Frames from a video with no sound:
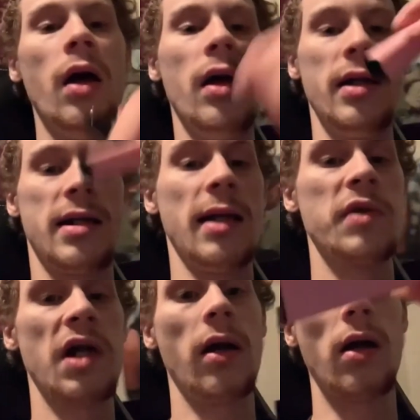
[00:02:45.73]
It seems
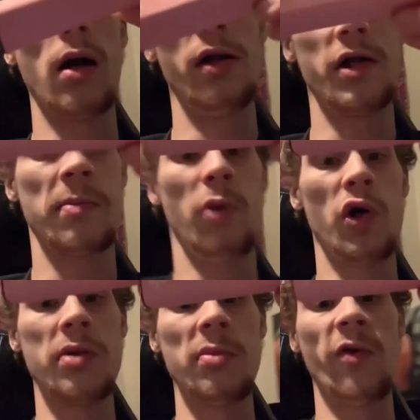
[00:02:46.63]
like our
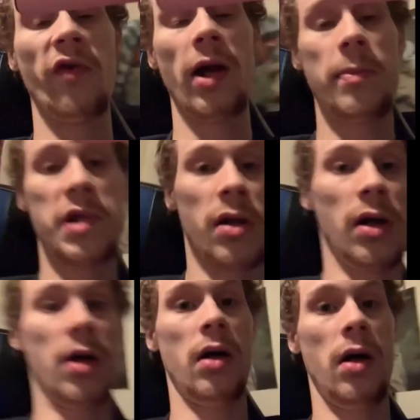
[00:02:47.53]
disposable vapes
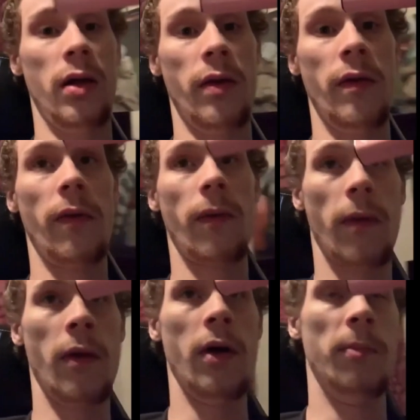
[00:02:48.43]
are
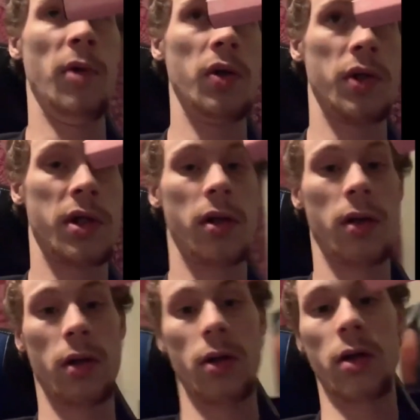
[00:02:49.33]
the most
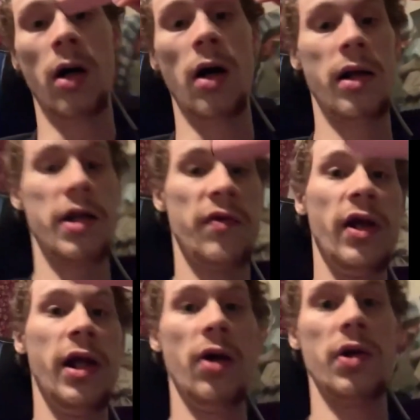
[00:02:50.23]
hottest
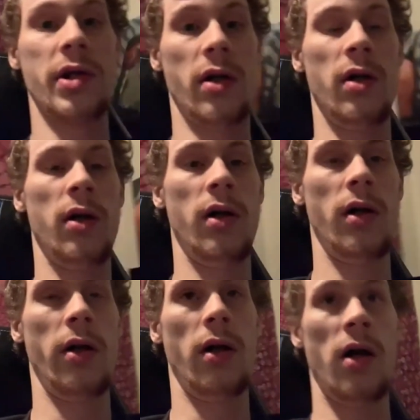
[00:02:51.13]
videos
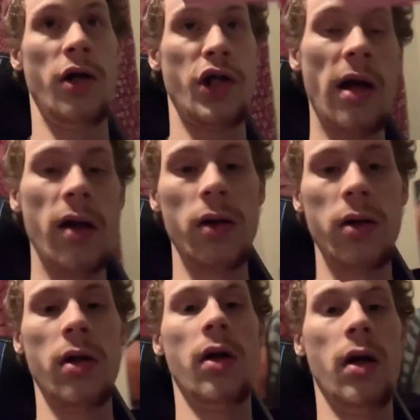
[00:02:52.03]
on our channel
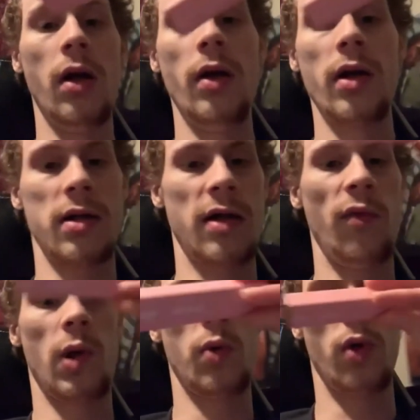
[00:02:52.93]
because
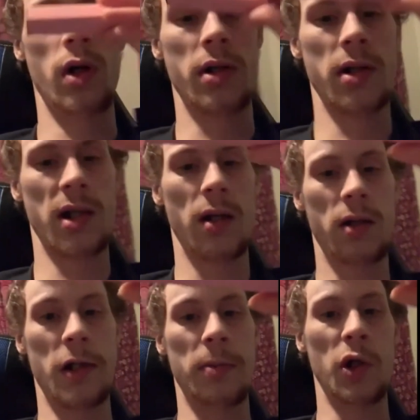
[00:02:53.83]
everyone wants
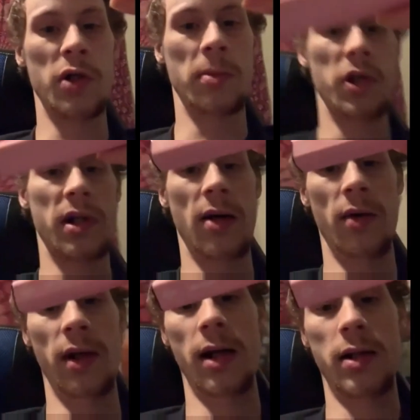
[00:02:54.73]
disposables
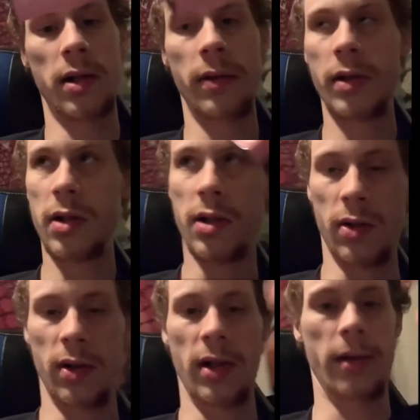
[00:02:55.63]
nowadays. So
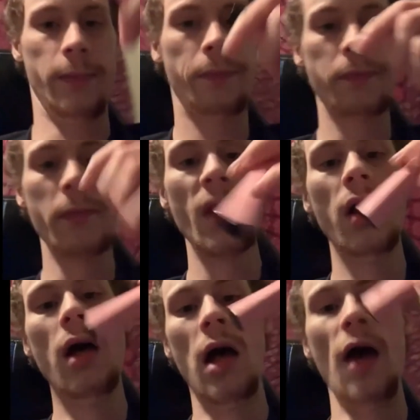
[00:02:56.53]
yeah.
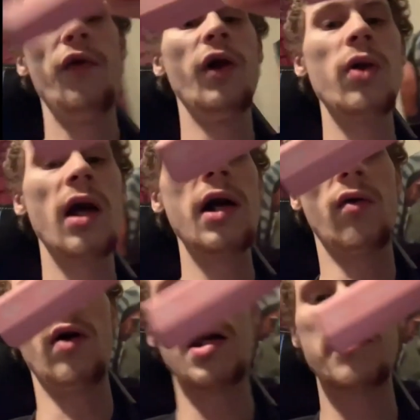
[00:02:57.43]
If you like
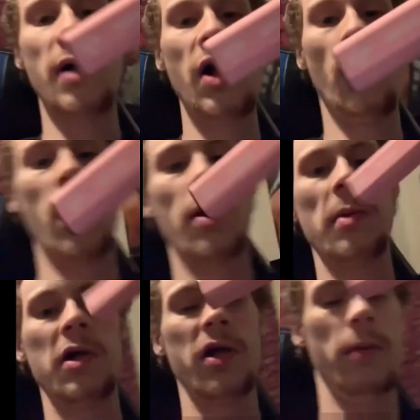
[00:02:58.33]
raspberry,
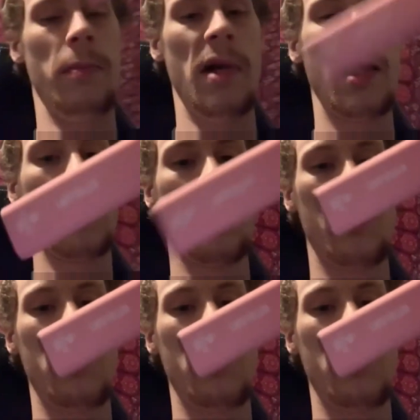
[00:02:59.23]
watermelon, and mango,